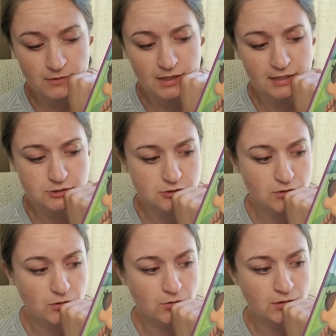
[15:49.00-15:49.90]
And
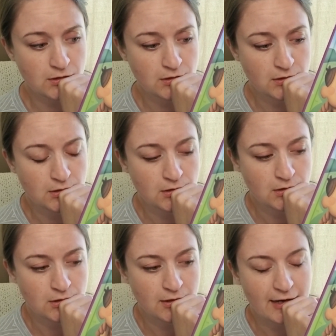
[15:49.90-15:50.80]
so
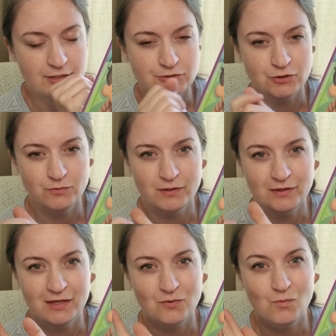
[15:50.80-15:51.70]
I struggle with
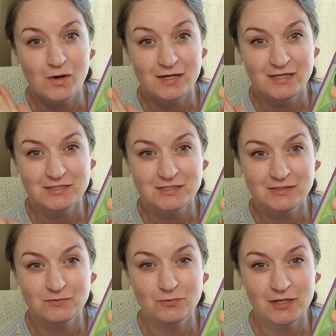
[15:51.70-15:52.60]
like wanting
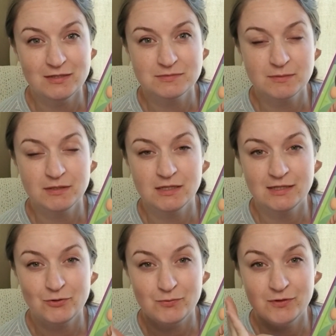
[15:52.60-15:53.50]
to read them something that
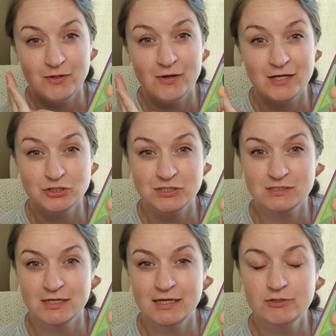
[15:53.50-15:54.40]
they'll actually
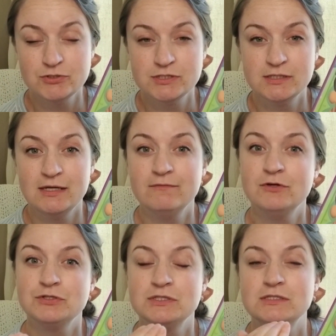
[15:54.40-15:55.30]
stay interested in
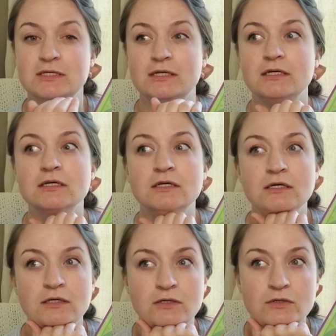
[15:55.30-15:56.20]
versus like
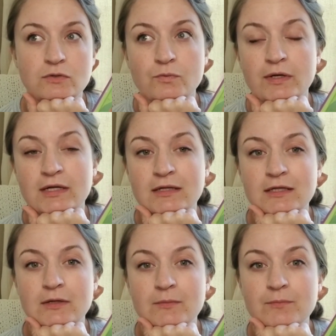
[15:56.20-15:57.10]
reading
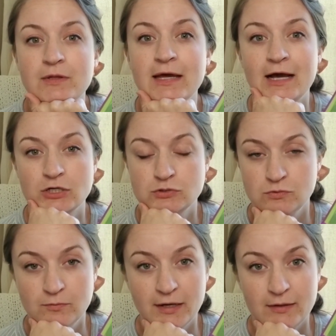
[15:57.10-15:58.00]
them the actual
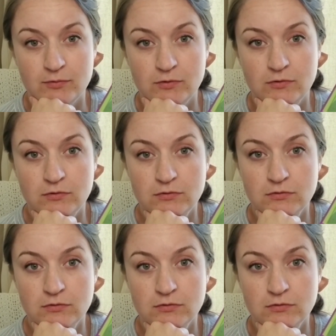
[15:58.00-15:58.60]
Bible,